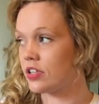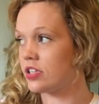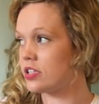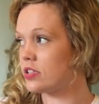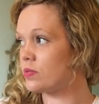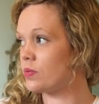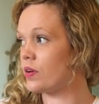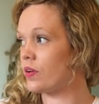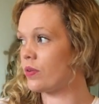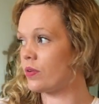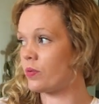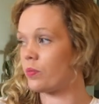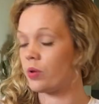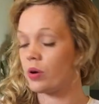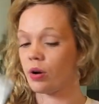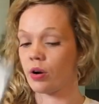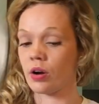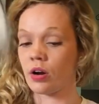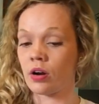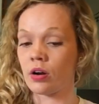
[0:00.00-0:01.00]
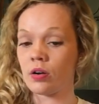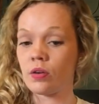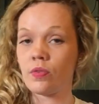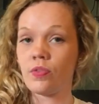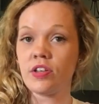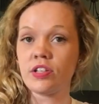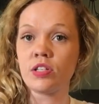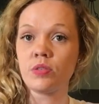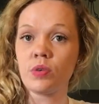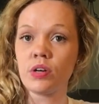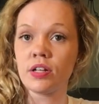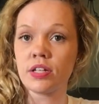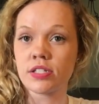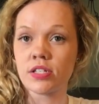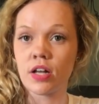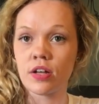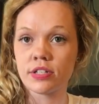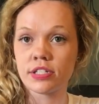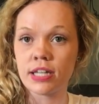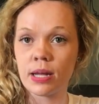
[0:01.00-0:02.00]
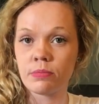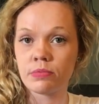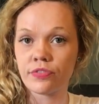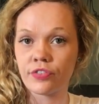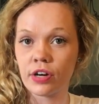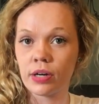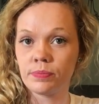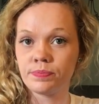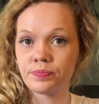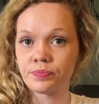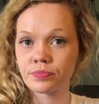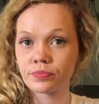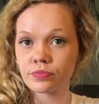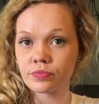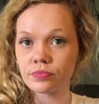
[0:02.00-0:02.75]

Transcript: So this is where this all stems from.